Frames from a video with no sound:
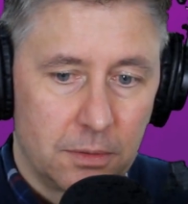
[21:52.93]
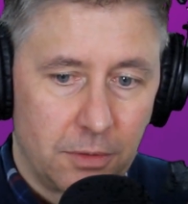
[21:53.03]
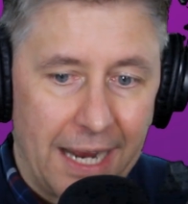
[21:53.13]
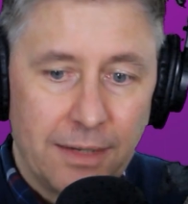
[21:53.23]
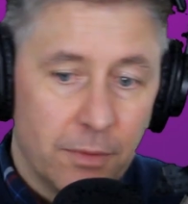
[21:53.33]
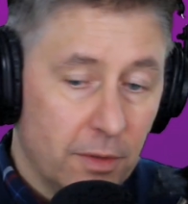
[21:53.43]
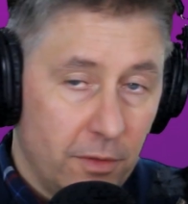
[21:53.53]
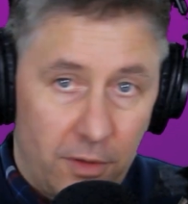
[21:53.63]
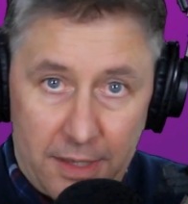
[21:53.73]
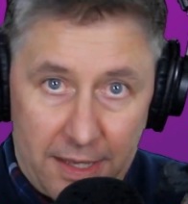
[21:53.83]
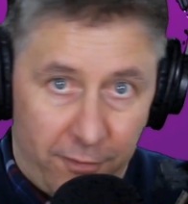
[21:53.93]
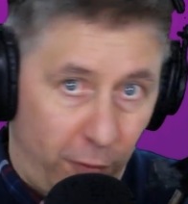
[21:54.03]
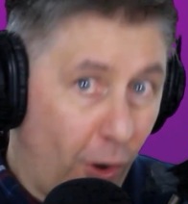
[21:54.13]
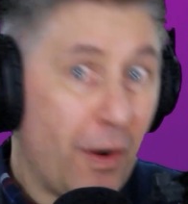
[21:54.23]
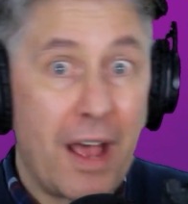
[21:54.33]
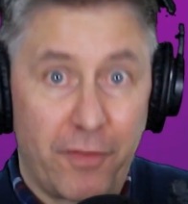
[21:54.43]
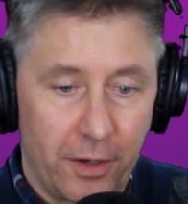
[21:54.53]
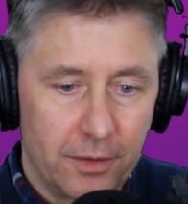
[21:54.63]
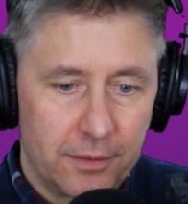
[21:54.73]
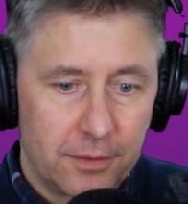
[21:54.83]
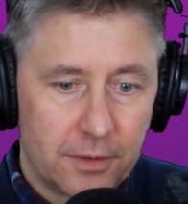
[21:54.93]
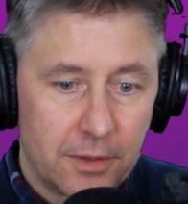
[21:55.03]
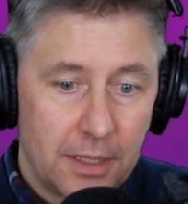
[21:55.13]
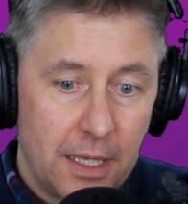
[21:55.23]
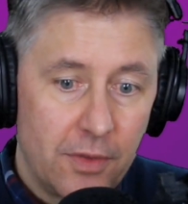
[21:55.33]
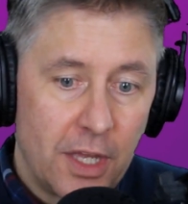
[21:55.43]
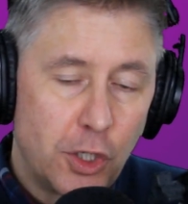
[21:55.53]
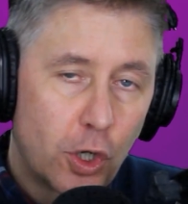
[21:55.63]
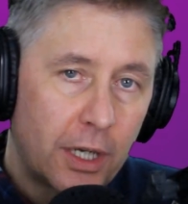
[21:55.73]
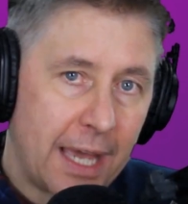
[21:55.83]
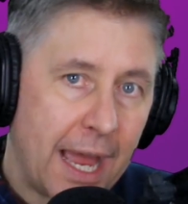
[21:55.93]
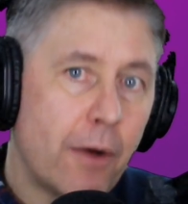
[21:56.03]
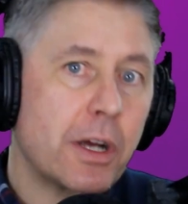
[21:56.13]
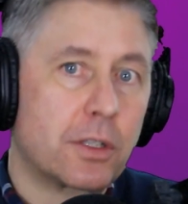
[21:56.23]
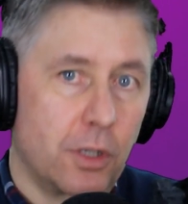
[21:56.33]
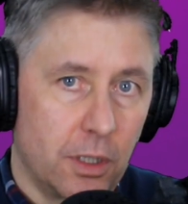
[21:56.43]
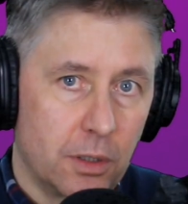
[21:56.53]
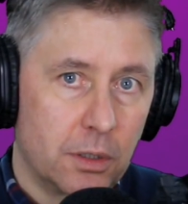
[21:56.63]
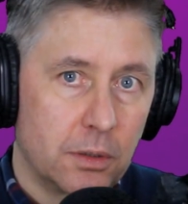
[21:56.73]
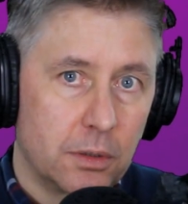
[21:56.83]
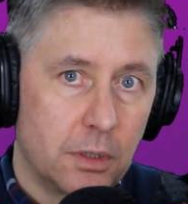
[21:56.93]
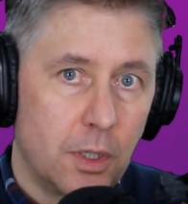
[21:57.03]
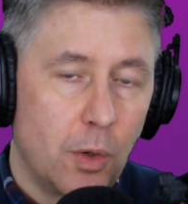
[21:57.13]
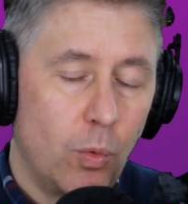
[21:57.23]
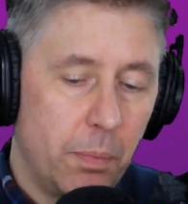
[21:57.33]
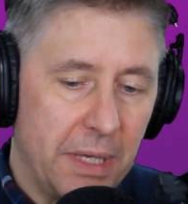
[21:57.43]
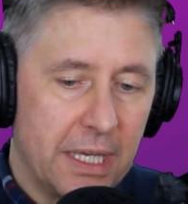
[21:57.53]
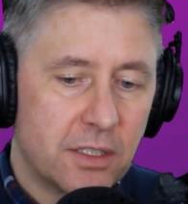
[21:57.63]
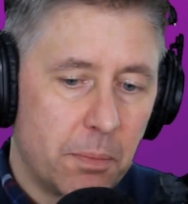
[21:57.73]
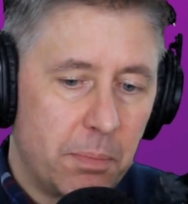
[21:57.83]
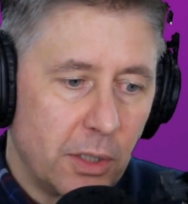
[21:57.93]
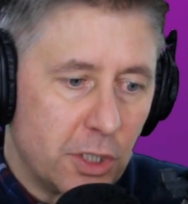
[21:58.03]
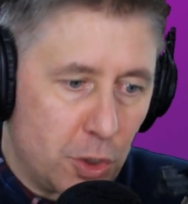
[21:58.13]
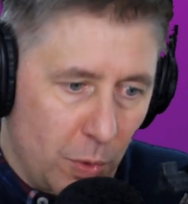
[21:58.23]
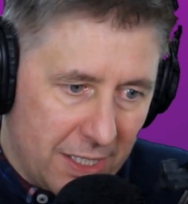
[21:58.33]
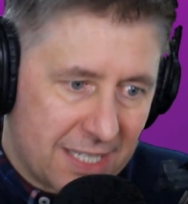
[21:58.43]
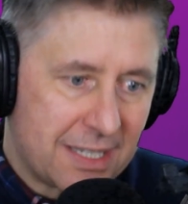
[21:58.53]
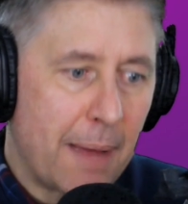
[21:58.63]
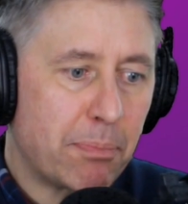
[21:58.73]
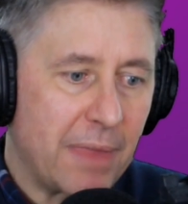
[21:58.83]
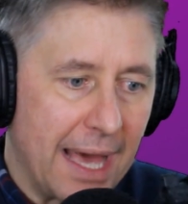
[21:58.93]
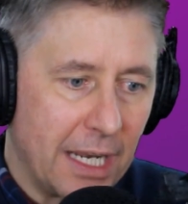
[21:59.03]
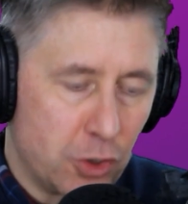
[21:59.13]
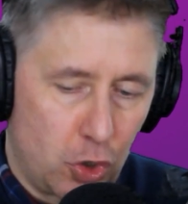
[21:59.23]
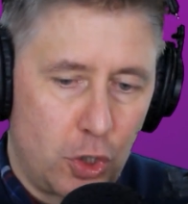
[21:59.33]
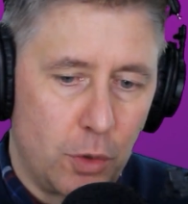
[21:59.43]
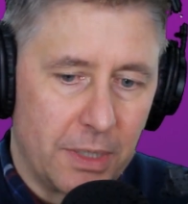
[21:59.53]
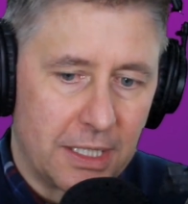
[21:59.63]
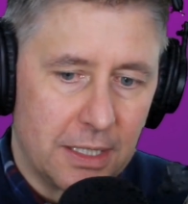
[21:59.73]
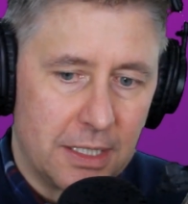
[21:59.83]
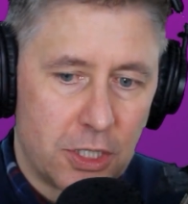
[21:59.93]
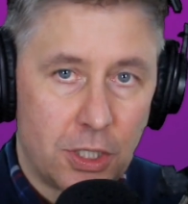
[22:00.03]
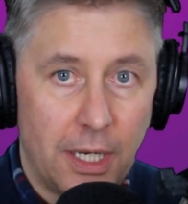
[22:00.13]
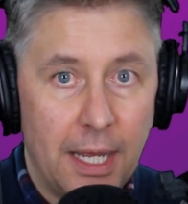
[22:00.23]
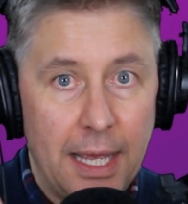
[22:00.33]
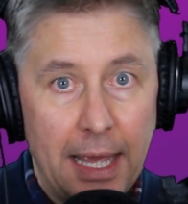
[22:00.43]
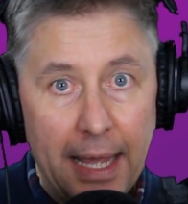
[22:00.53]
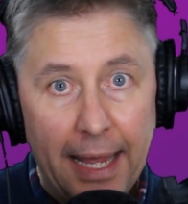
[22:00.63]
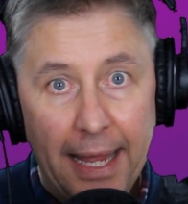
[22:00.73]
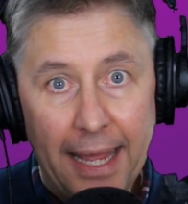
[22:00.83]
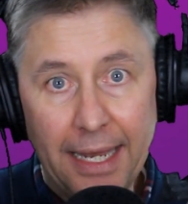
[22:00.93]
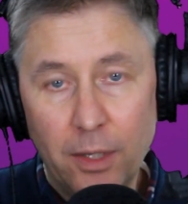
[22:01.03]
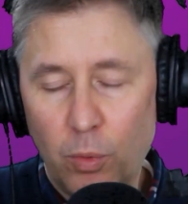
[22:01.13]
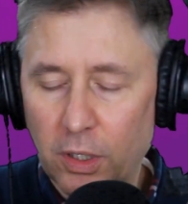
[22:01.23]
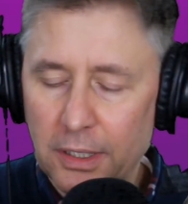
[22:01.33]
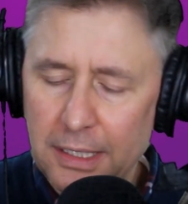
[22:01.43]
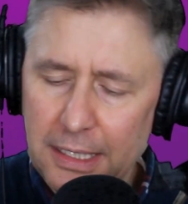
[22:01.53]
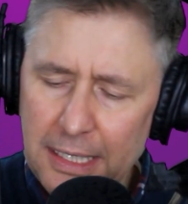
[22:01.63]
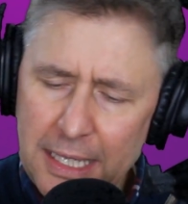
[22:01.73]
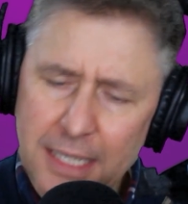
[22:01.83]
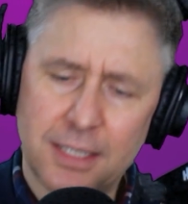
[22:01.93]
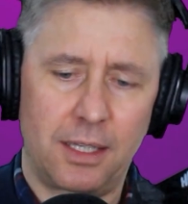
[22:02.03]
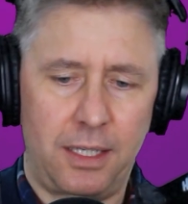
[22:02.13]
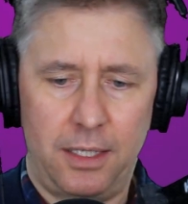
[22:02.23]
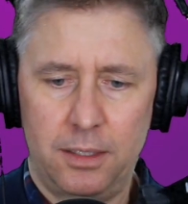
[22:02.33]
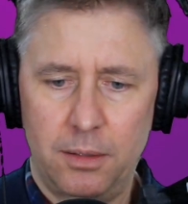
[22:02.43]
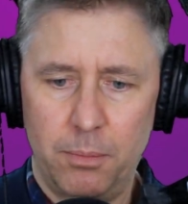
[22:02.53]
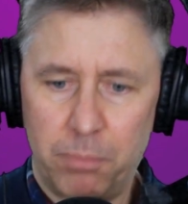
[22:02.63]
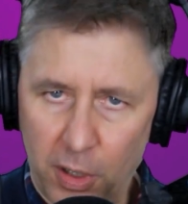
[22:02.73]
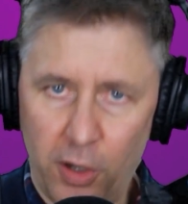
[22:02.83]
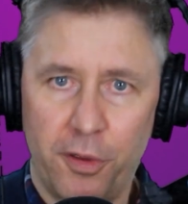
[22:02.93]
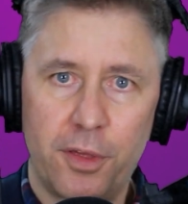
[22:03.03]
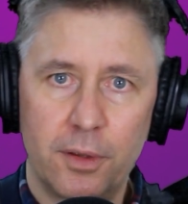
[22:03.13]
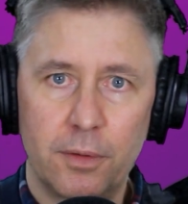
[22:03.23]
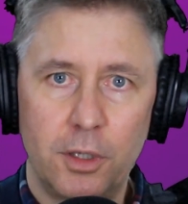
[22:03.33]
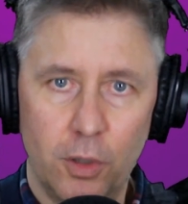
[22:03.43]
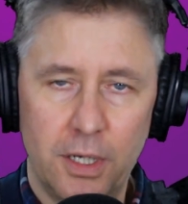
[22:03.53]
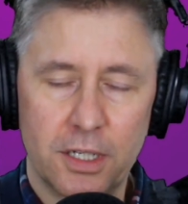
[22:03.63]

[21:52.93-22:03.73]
right, forever, then your character will begin to build as you accept that as the human condition, and it will easily birth your